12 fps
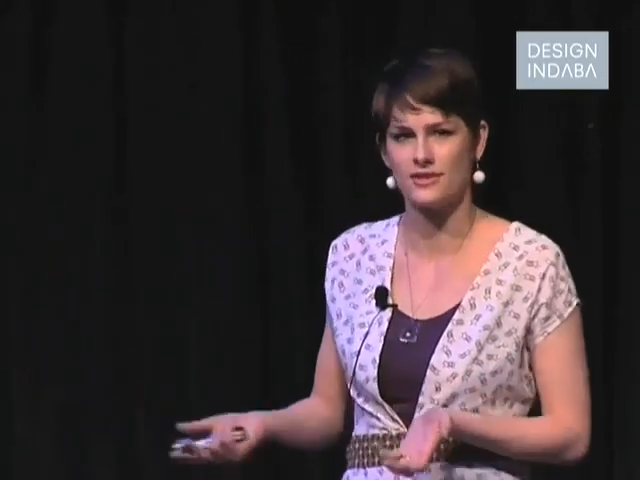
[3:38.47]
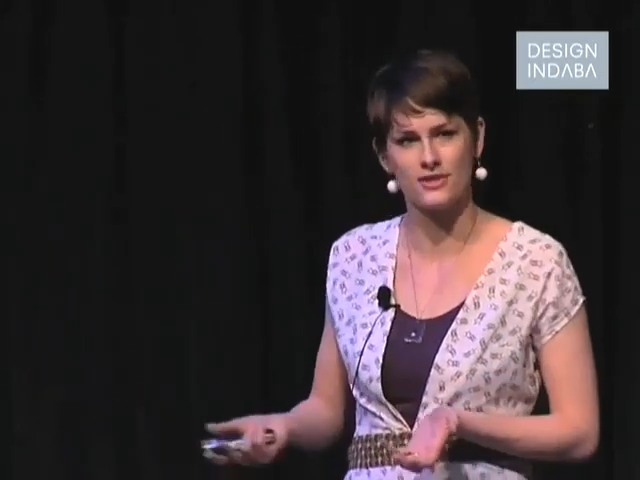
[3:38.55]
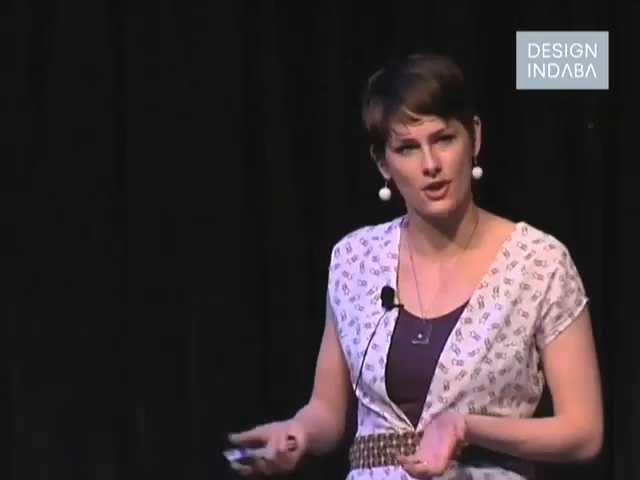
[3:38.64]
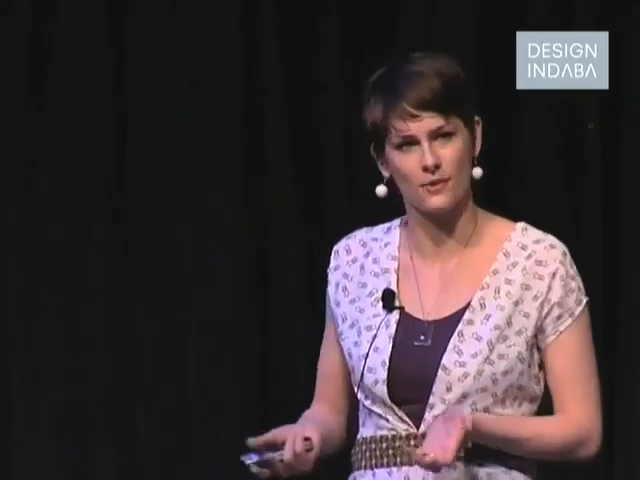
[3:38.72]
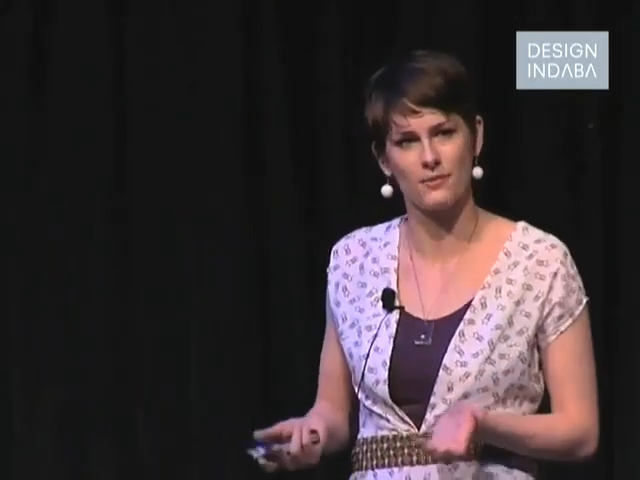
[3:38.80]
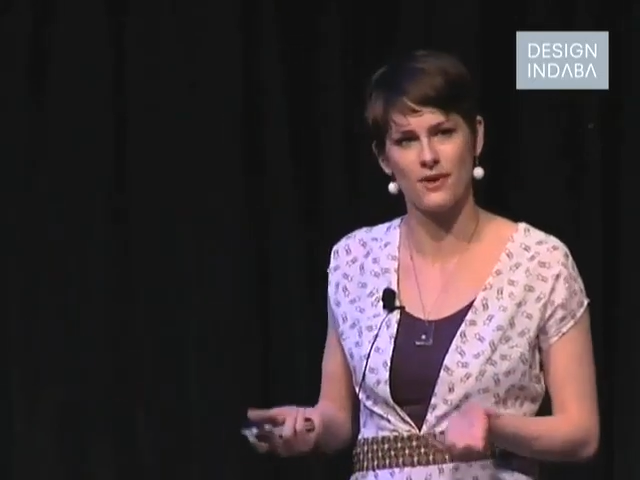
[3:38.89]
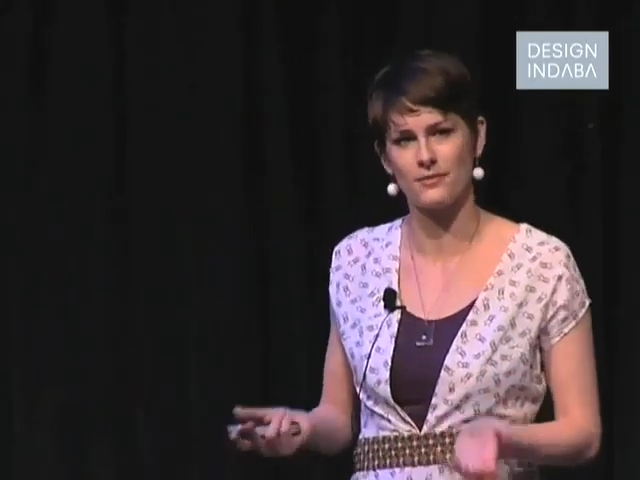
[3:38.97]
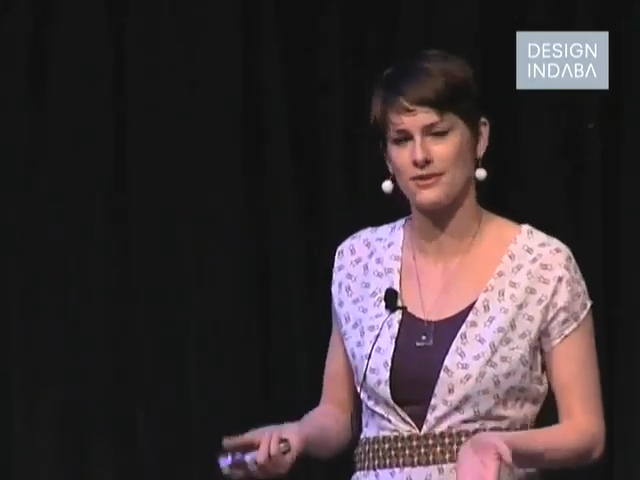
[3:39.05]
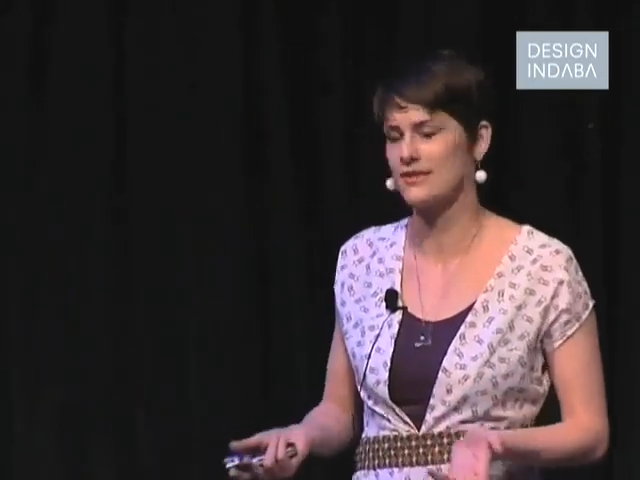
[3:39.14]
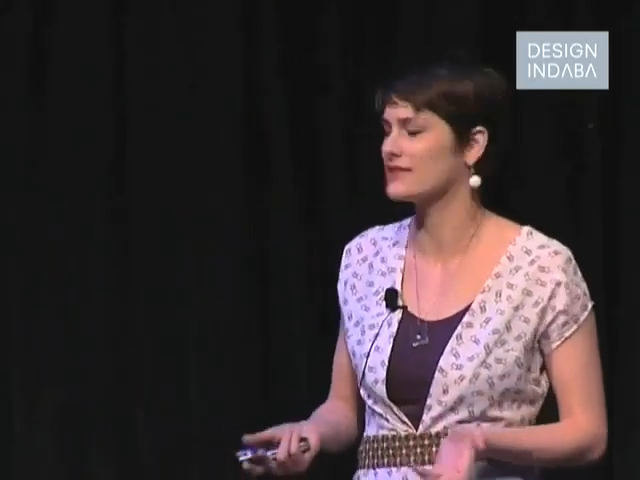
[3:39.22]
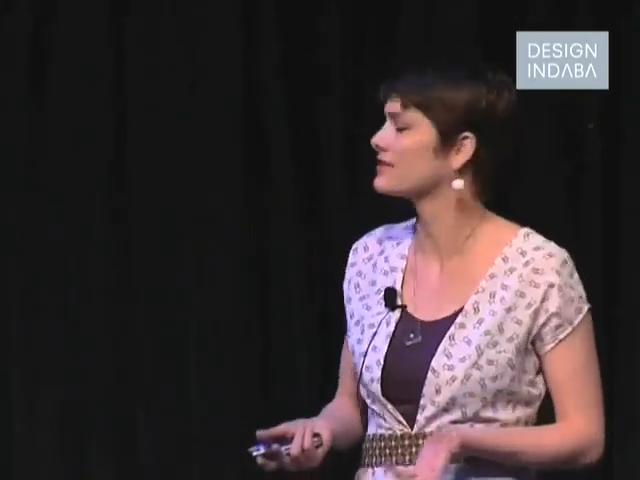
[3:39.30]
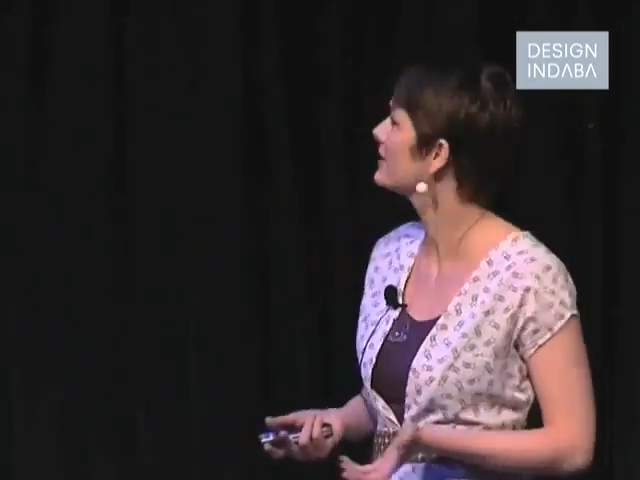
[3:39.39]
a shop? I'm a
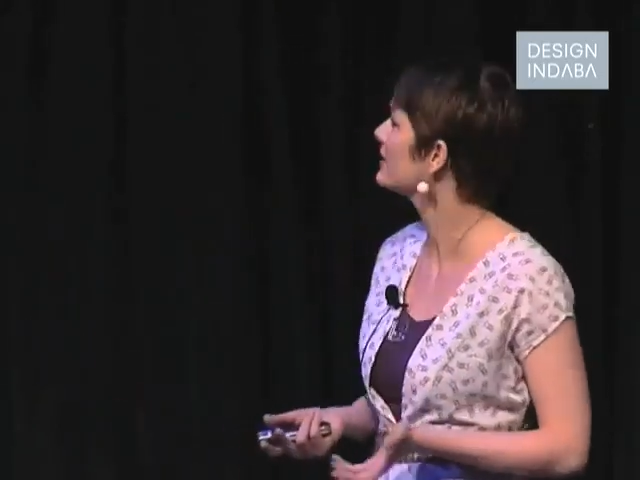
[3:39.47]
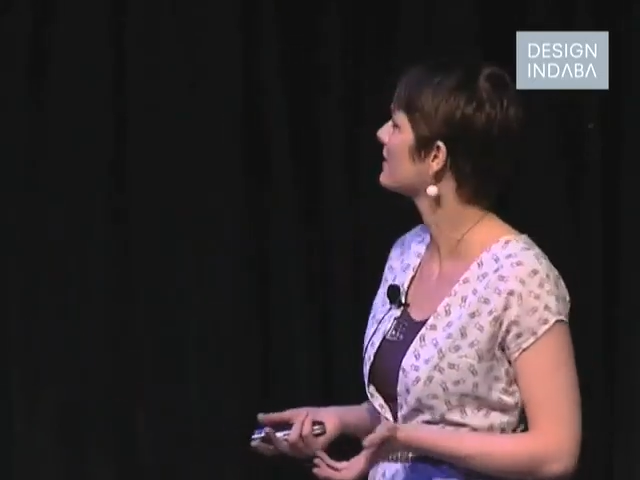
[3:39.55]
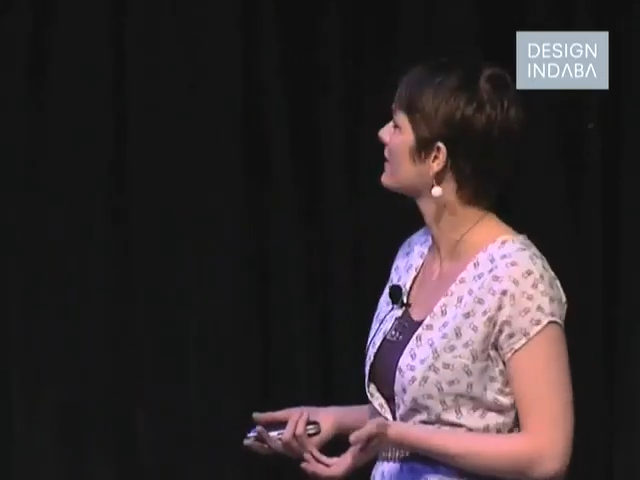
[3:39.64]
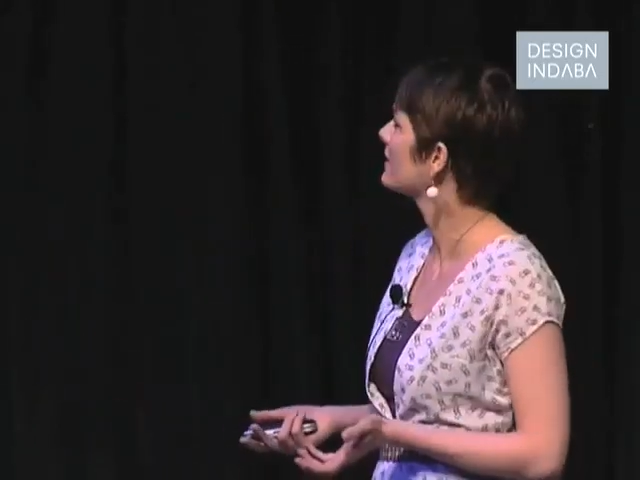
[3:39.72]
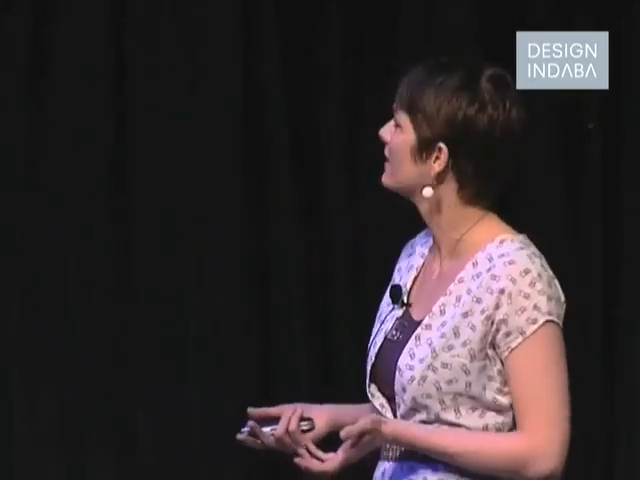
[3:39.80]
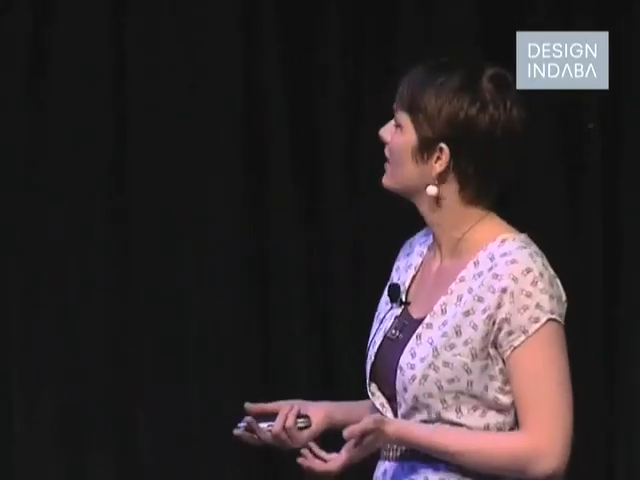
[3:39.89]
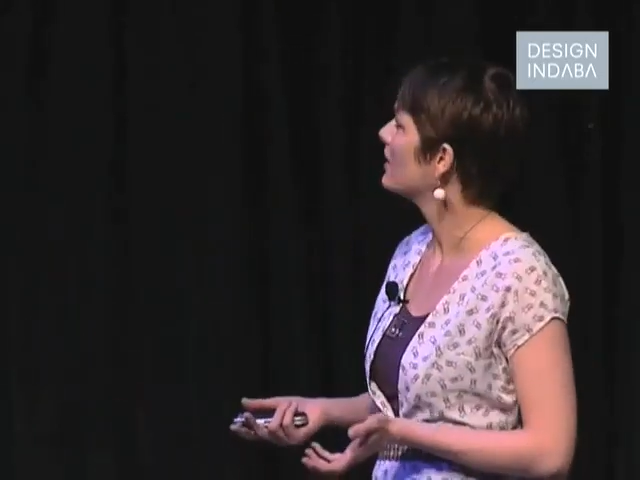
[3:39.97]
designer.